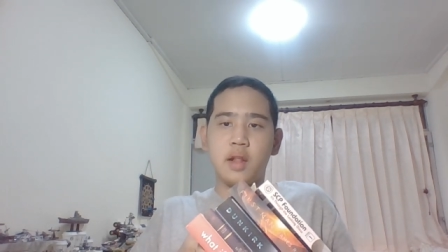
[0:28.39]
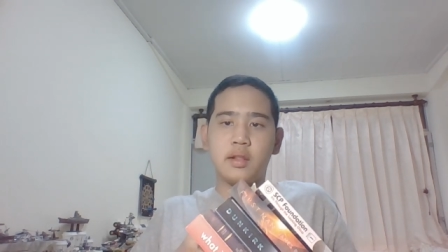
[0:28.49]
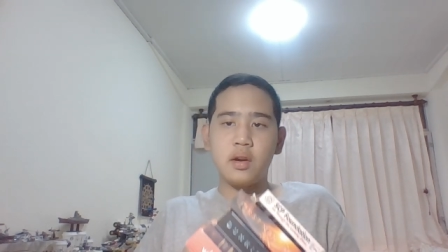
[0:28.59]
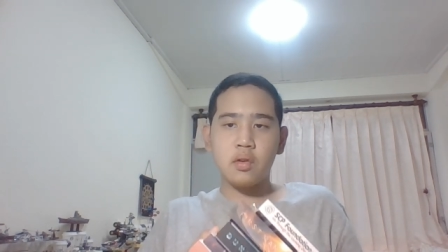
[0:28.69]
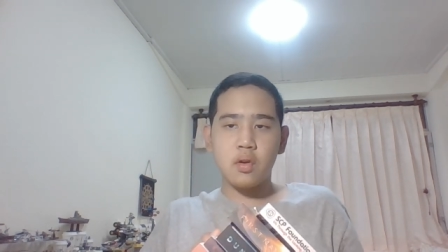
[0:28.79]

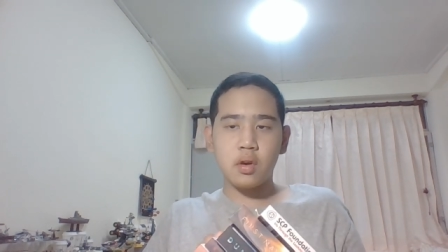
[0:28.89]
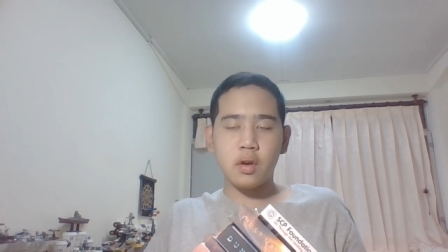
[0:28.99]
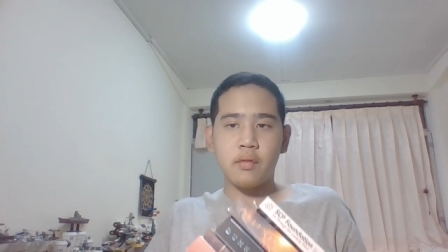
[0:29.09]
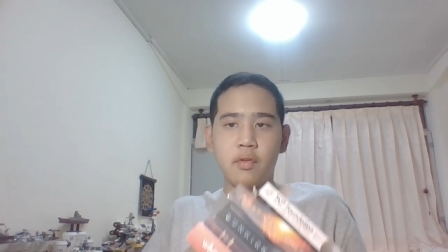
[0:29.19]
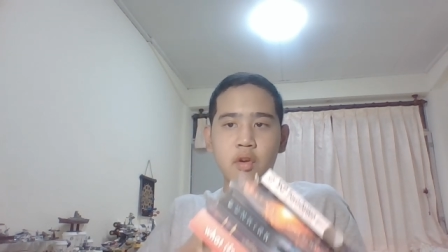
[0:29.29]

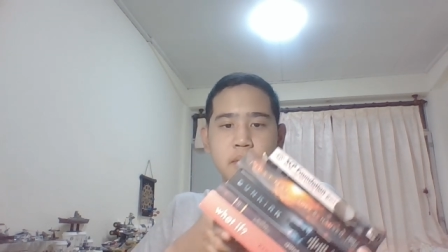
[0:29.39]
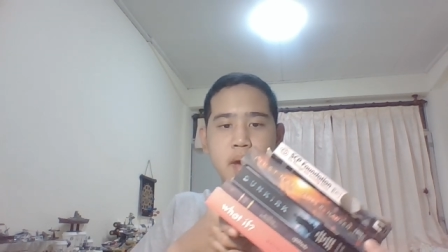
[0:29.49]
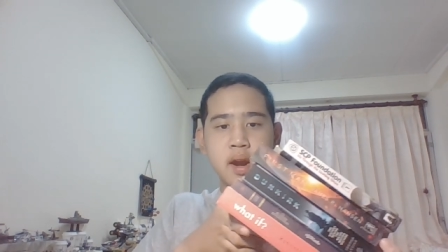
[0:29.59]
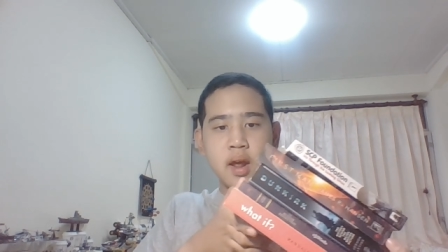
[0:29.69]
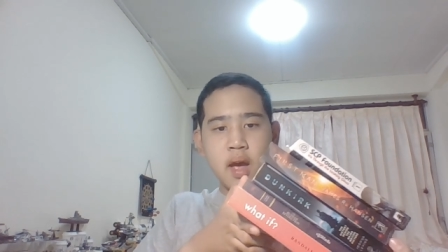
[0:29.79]
Dunkirk, First
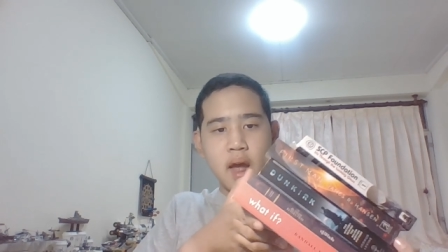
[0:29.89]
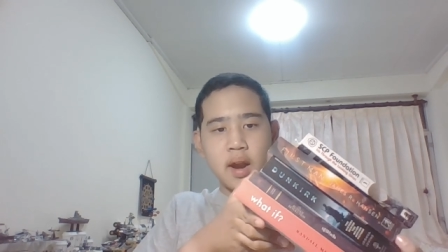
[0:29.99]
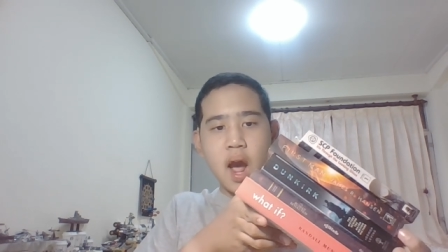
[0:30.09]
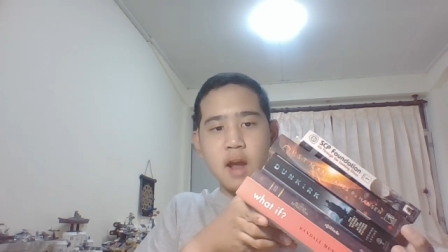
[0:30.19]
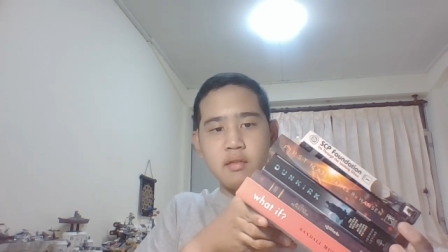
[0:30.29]
Man,
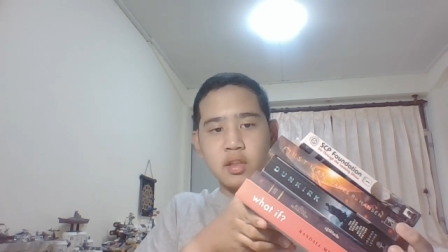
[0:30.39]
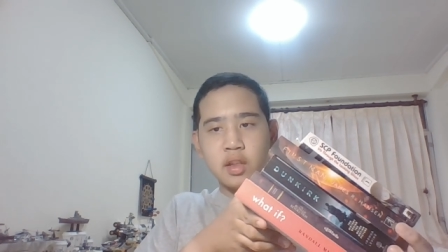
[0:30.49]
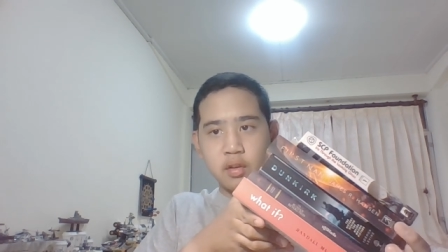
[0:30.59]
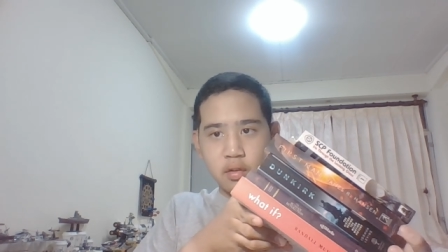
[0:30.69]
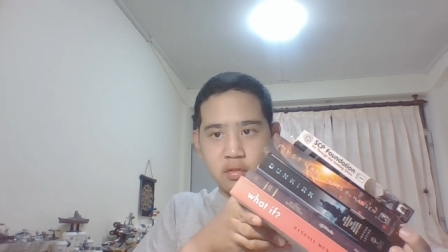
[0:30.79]
and Iris
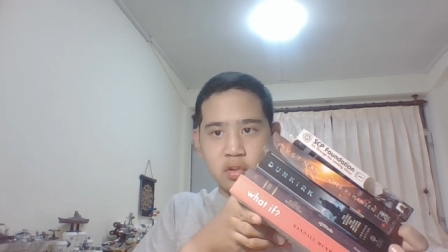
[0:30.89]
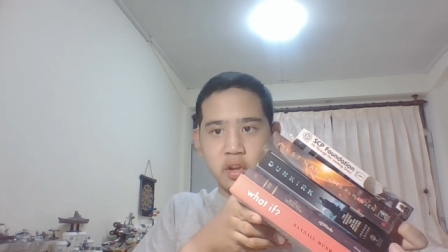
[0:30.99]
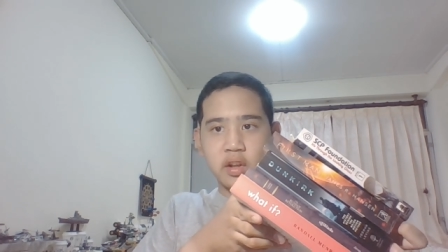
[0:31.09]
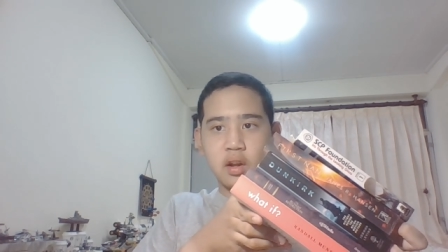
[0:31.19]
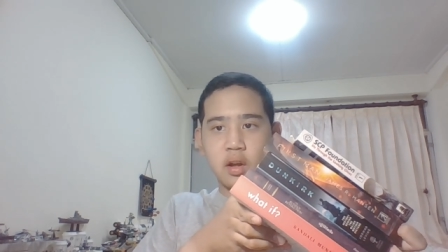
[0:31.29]
Through the
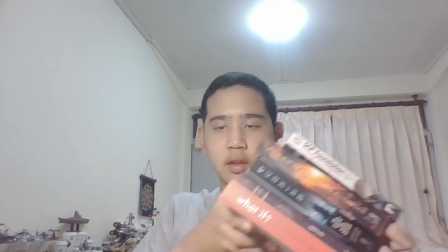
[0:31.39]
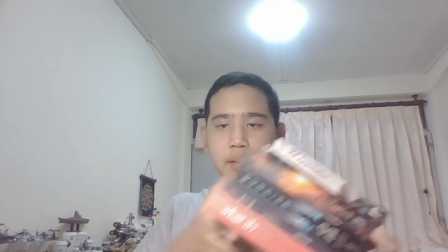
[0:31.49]
Looking Glass.